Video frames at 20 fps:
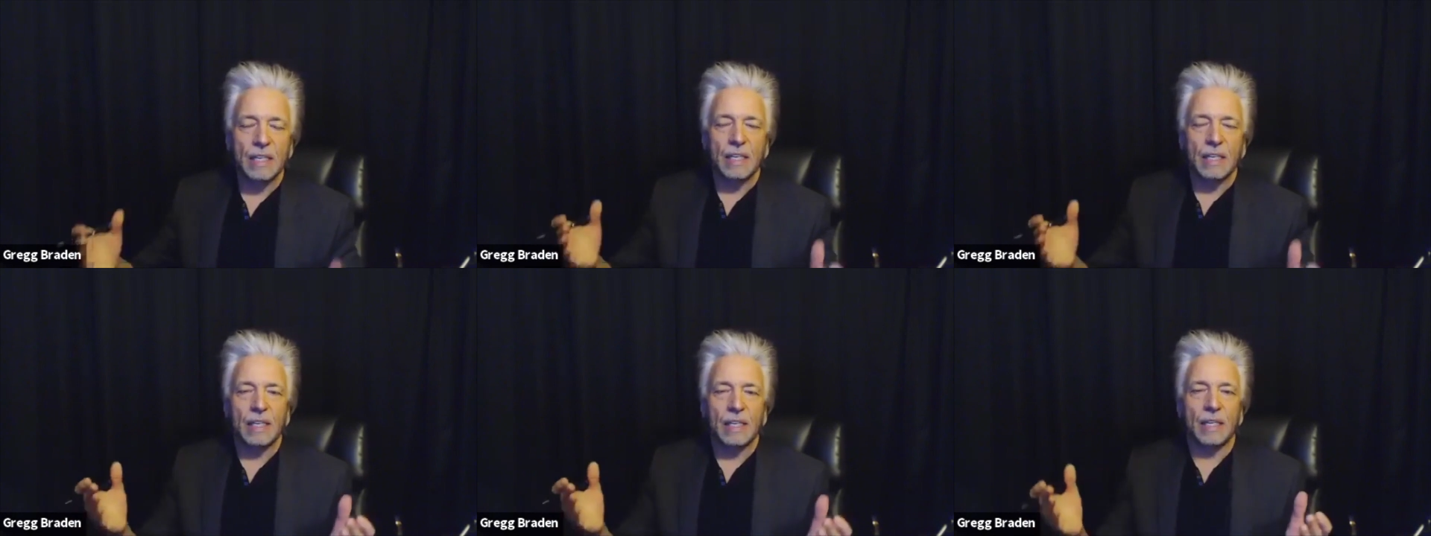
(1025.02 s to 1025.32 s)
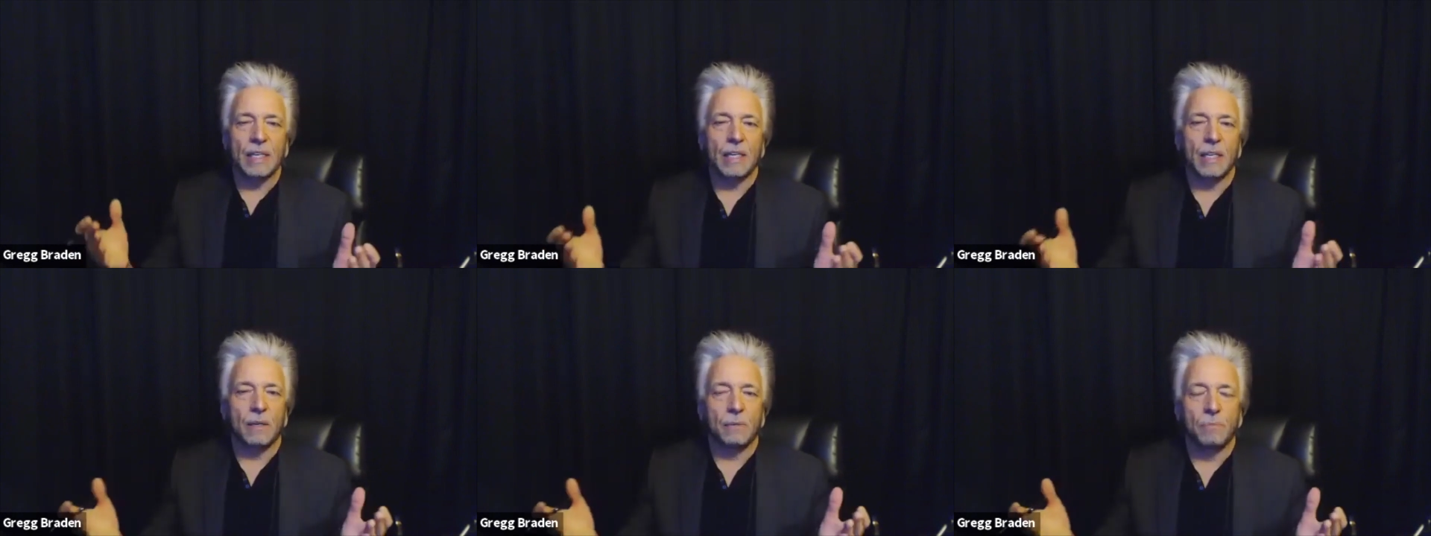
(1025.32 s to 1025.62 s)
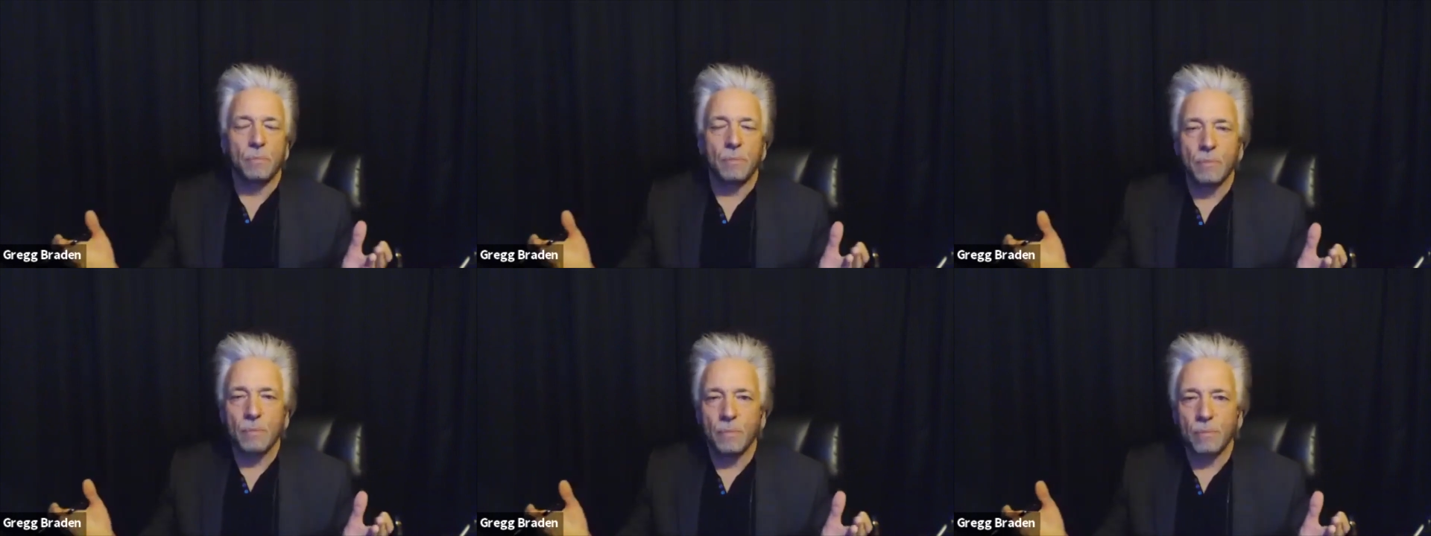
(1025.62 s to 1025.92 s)

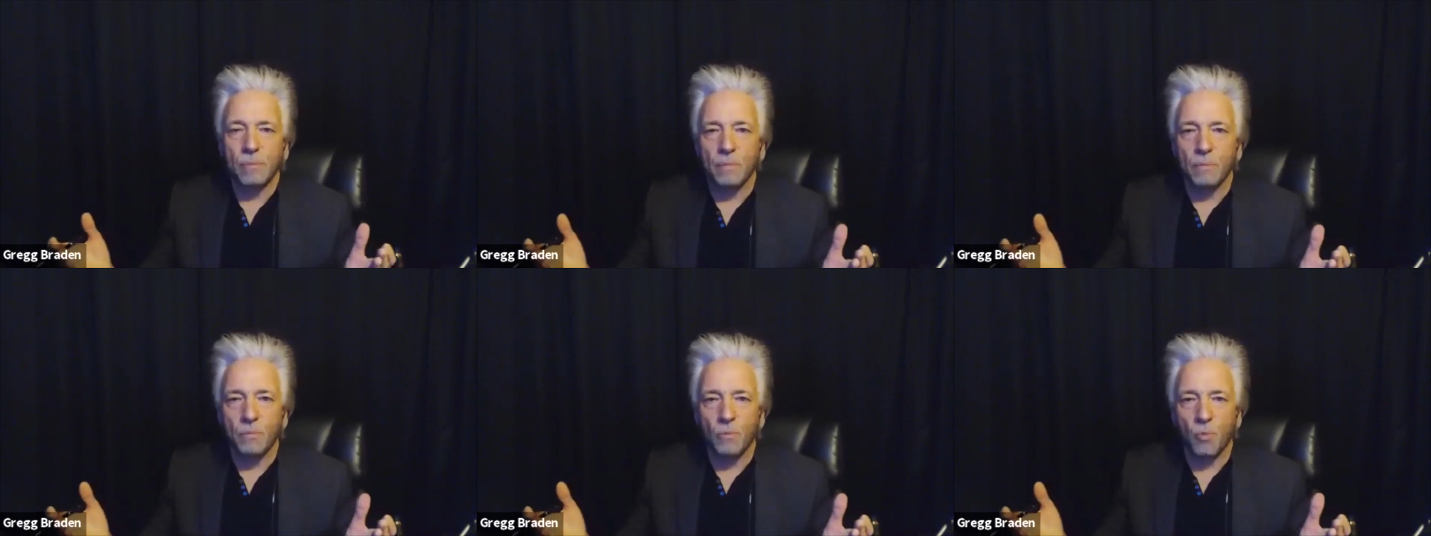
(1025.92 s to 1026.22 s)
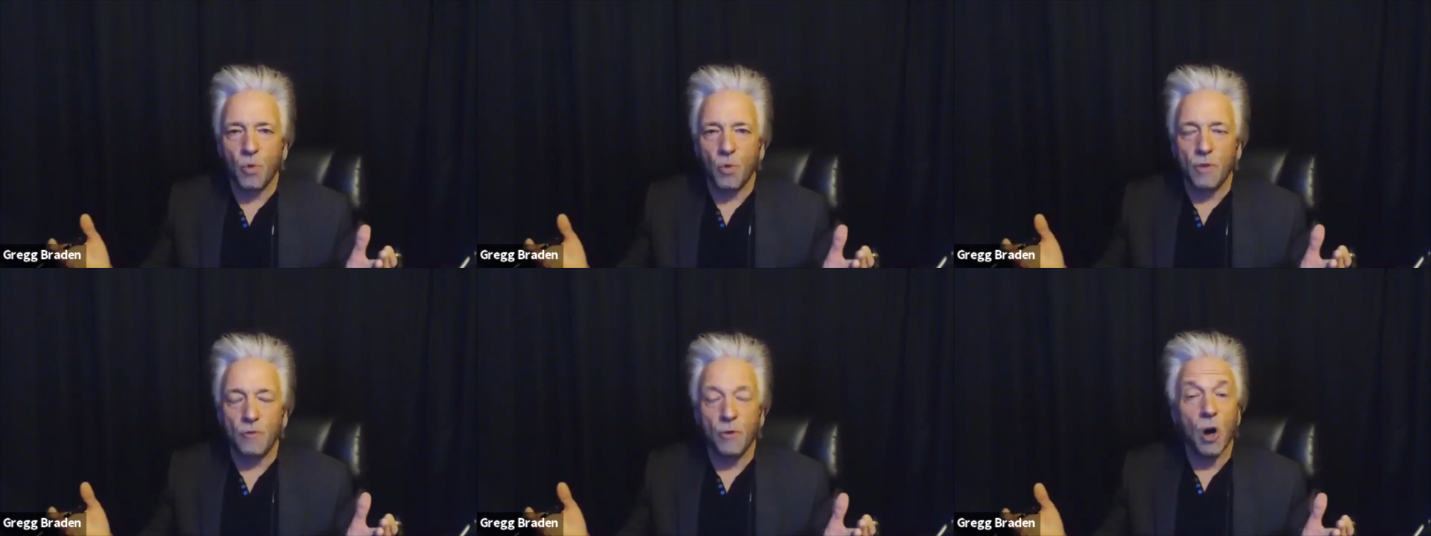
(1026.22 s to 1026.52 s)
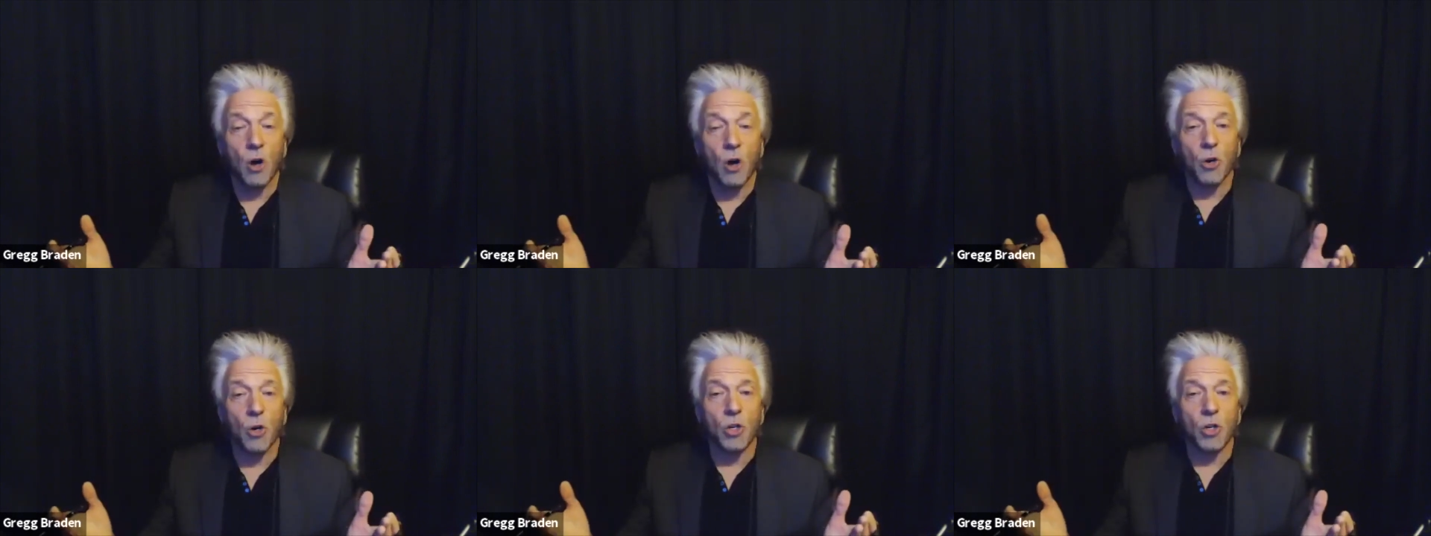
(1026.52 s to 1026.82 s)
We've
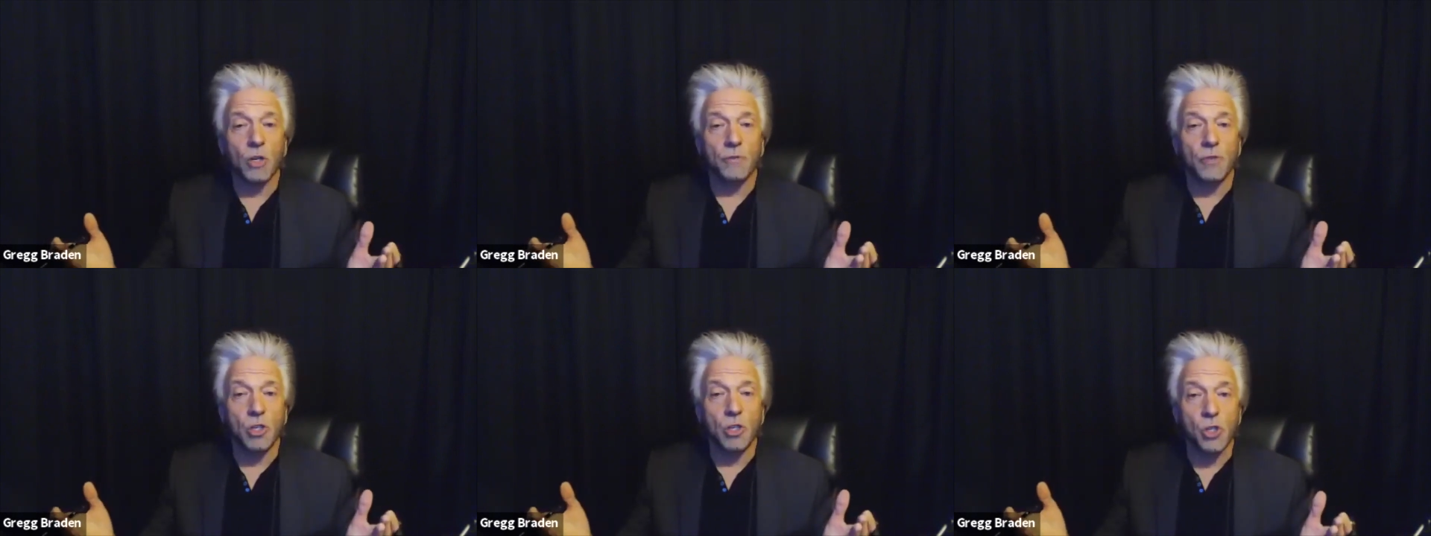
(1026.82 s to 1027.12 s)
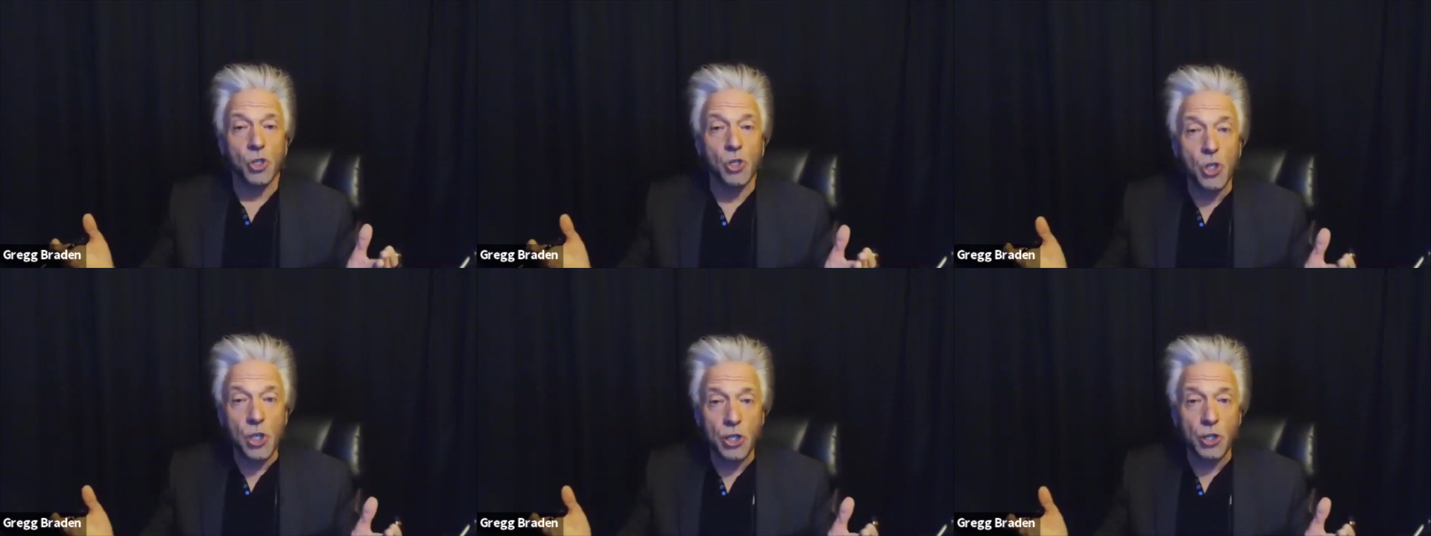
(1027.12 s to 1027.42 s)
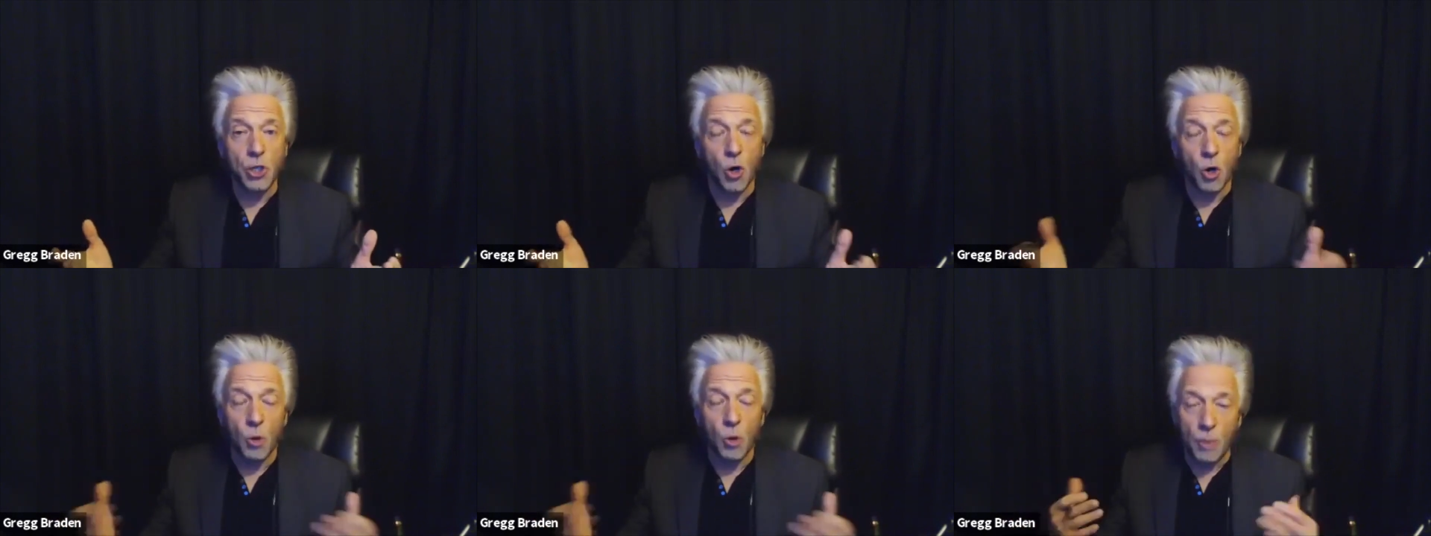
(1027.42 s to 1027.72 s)
all heard of the
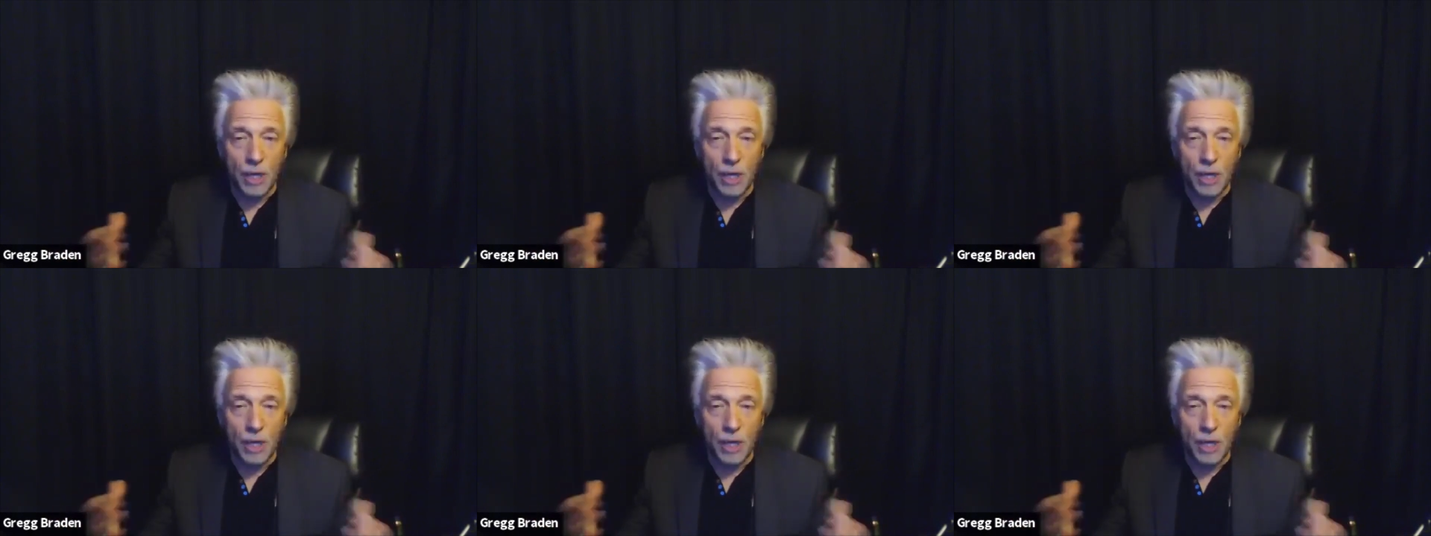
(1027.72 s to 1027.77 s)
genome.